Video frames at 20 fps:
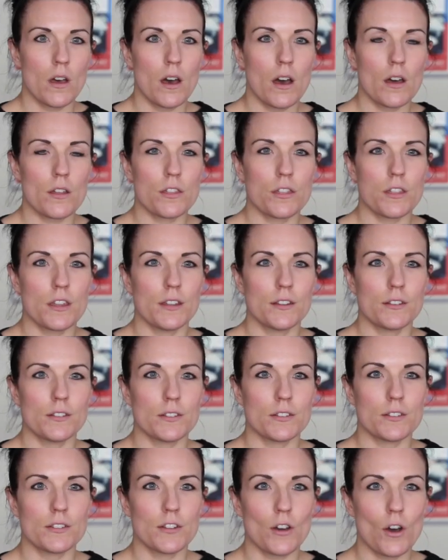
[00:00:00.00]
I think
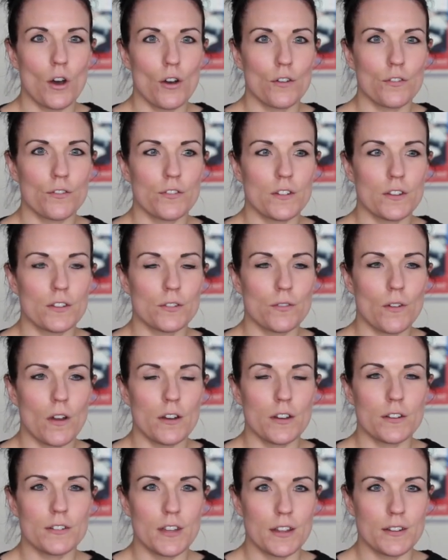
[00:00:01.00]
the staff is
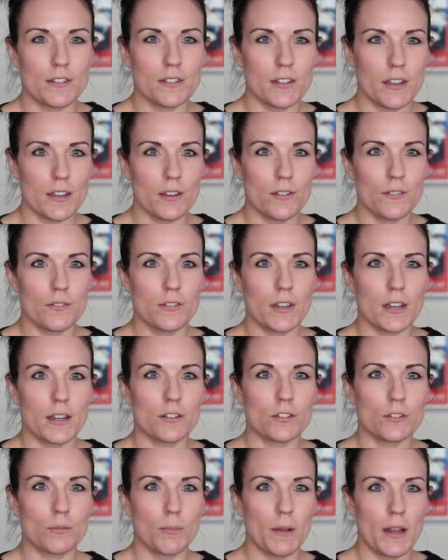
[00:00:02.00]
very attentive. They
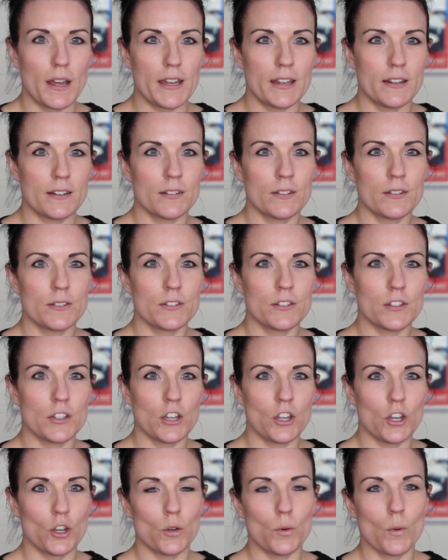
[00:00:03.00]
explain to
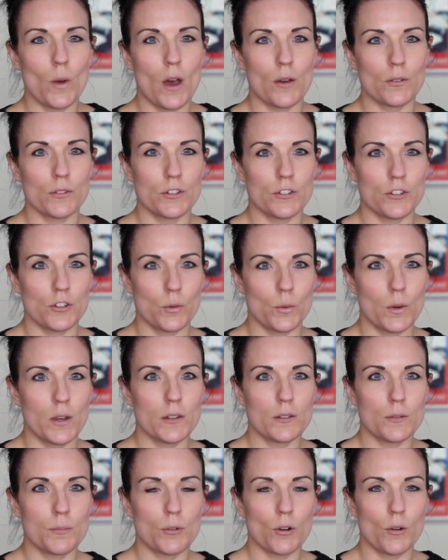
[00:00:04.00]
you how to do
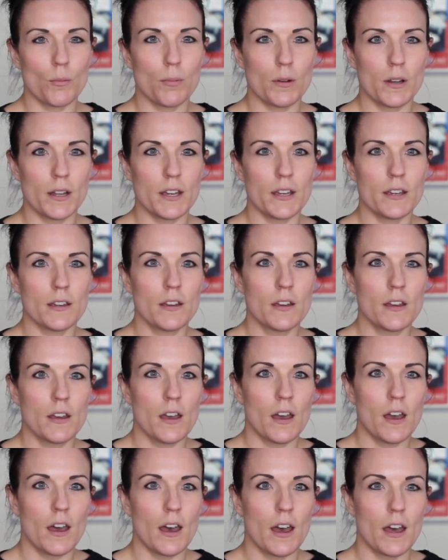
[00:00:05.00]
it properly,
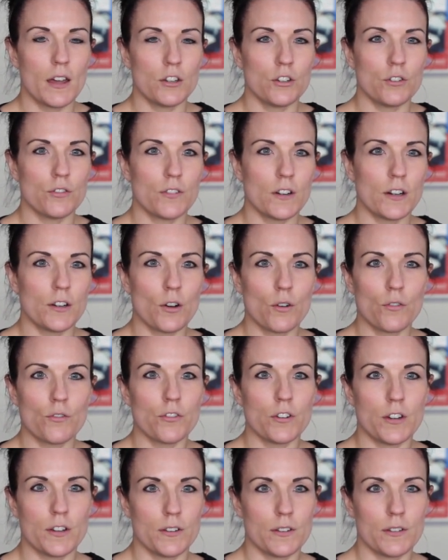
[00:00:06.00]
and you feel
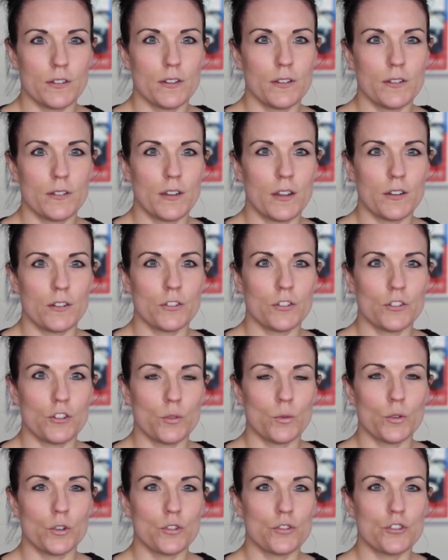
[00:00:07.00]
confident then to
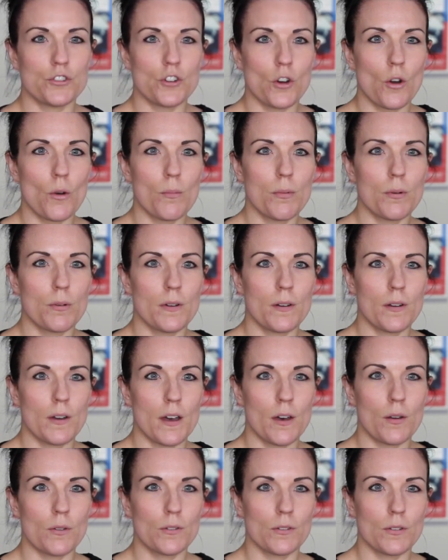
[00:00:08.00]
do a good job
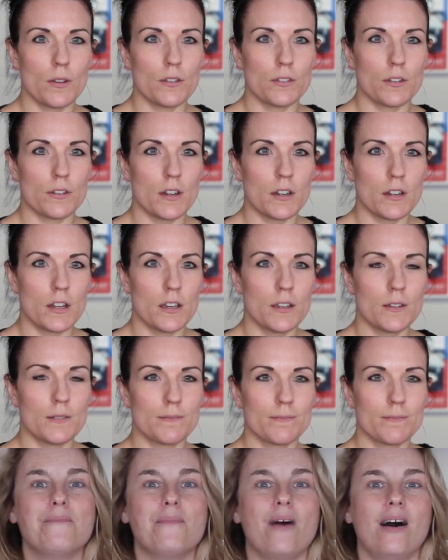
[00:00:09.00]
as a nanny.
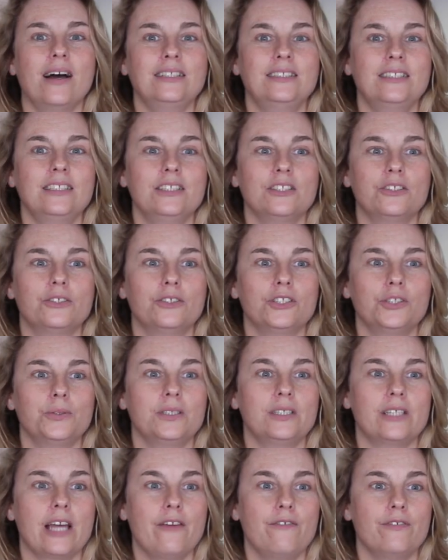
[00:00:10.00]
I did a course with
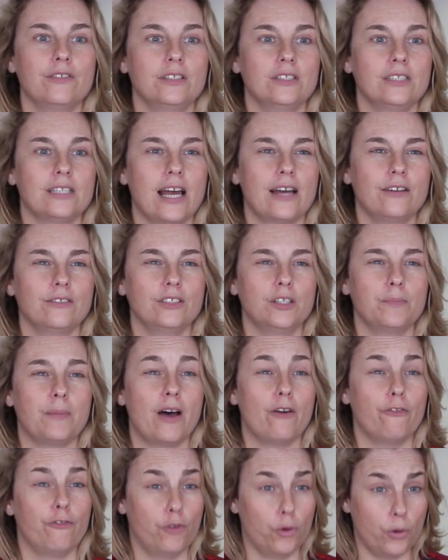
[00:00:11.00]
Safe and Sound
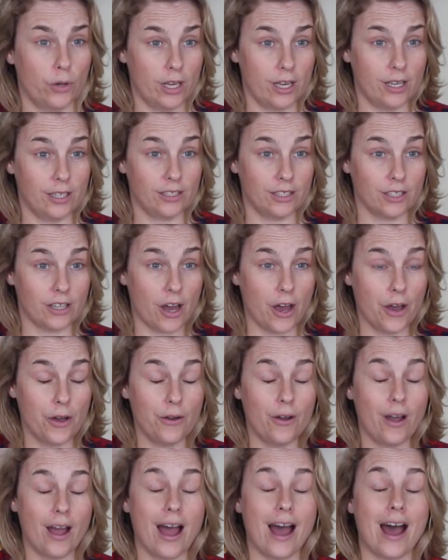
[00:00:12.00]
about 4 years ago
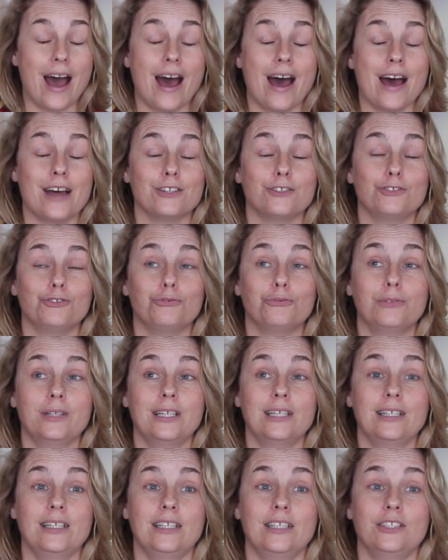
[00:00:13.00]
and
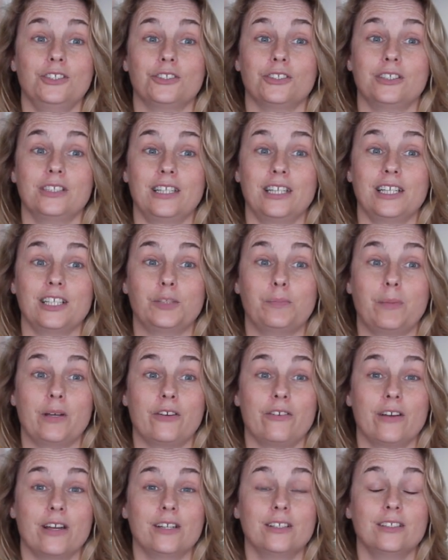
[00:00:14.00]
really enjoyed the
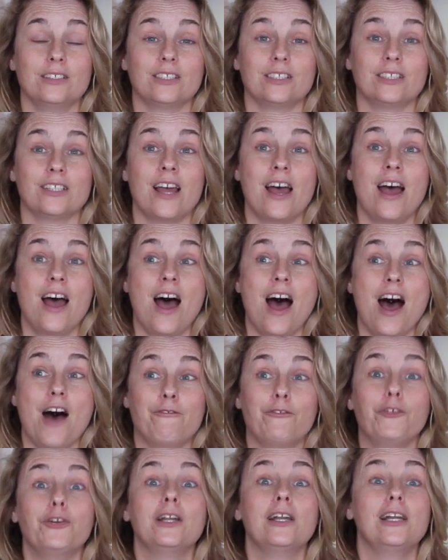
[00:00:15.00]
experience.
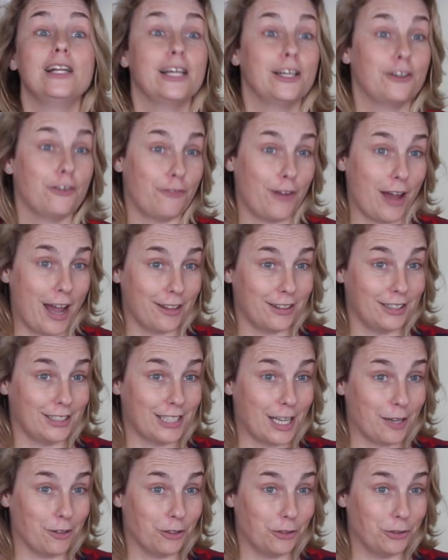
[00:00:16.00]
Funnily enough, I had the
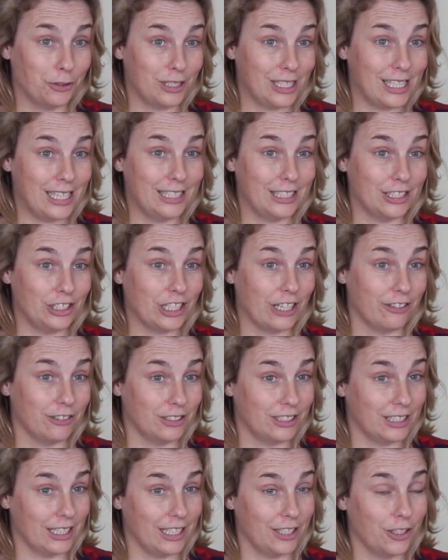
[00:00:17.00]
same course leader,
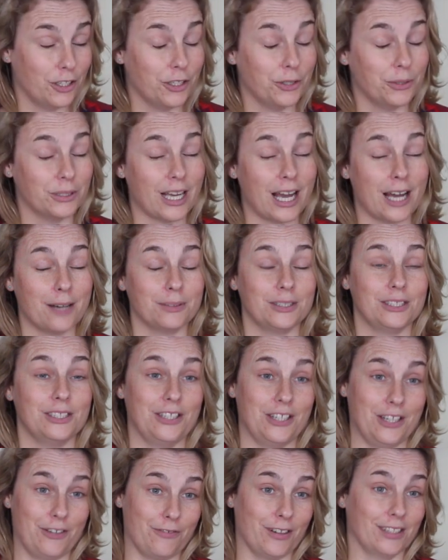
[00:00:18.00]
Geraldine, who was
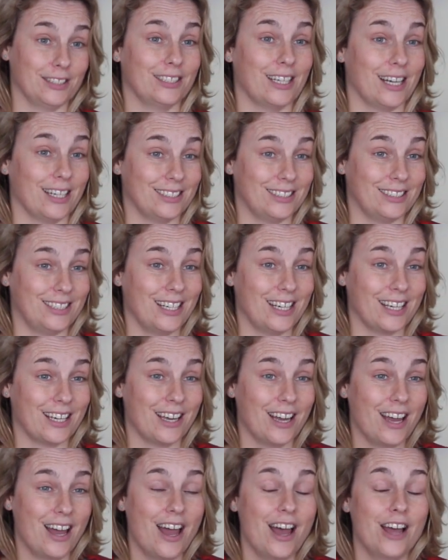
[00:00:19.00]
absolutely fantastic.
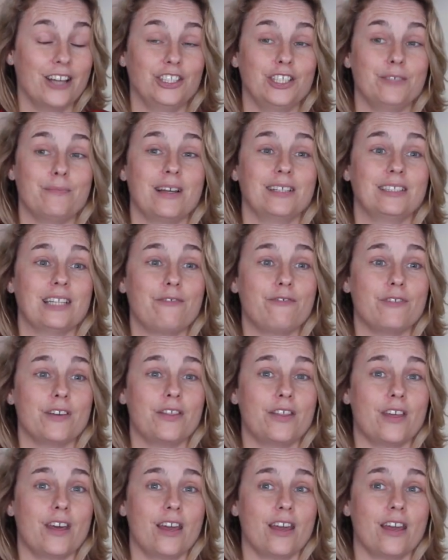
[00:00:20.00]
She makes
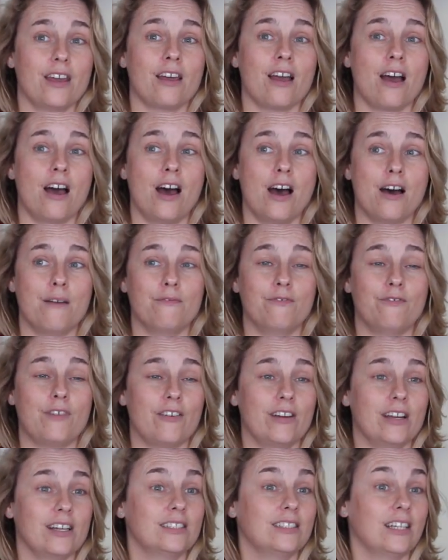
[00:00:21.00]
everything
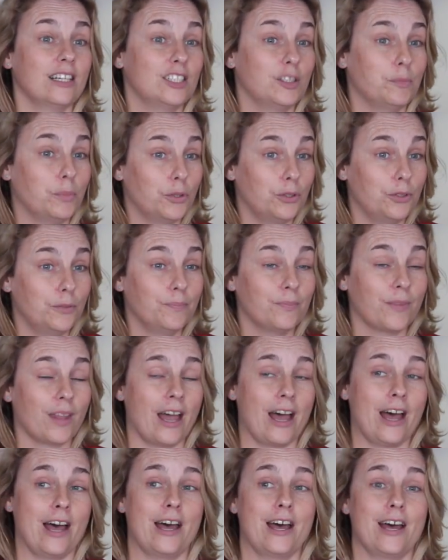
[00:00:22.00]
very accessible
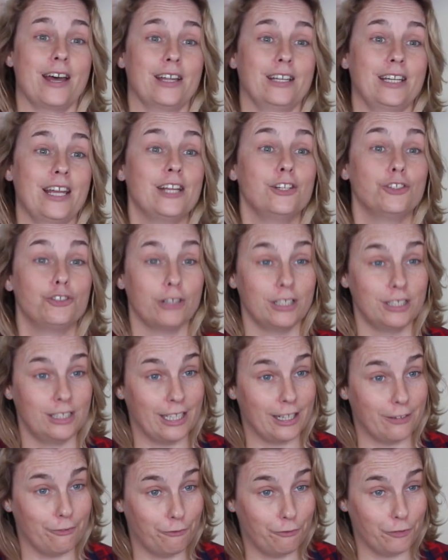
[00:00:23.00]
and
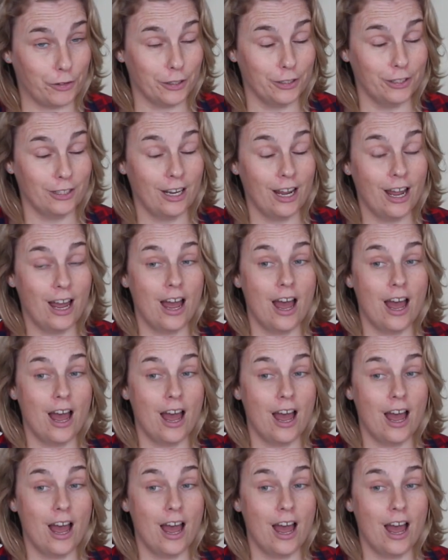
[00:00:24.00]
interesting and fun,